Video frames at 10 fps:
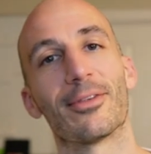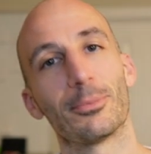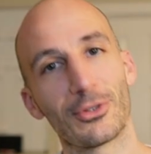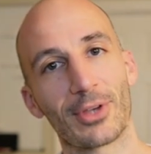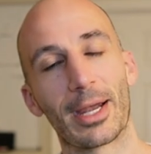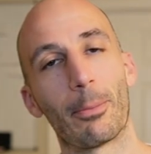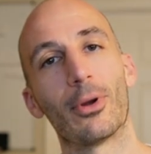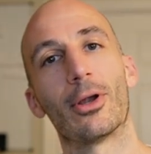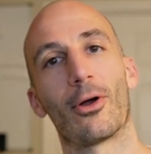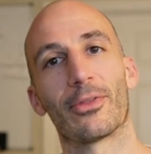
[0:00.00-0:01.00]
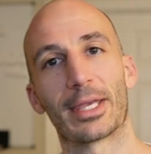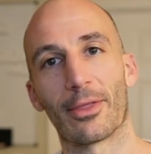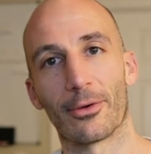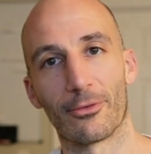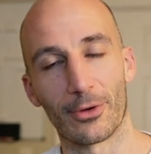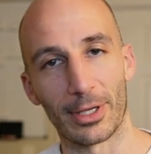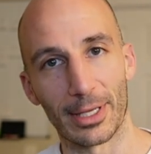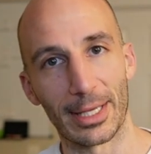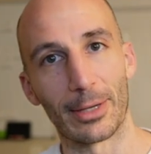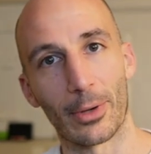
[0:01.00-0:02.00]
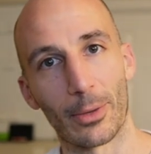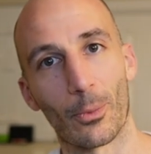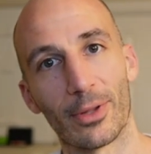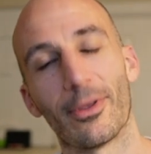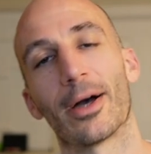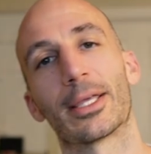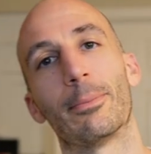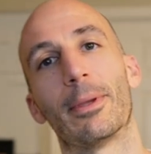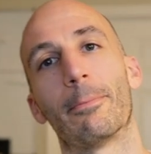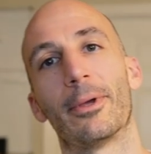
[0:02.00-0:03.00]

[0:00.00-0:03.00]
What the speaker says: I'm just kind of putting it all together for you in one document.